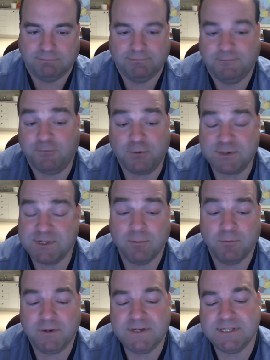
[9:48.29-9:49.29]
for some
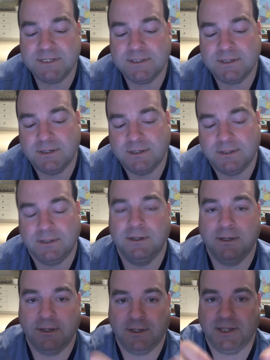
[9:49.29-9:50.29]
reason,
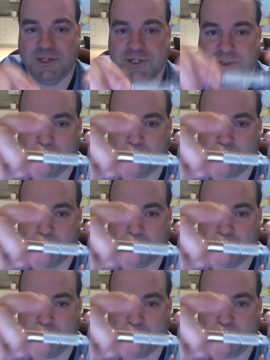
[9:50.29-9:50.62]
it just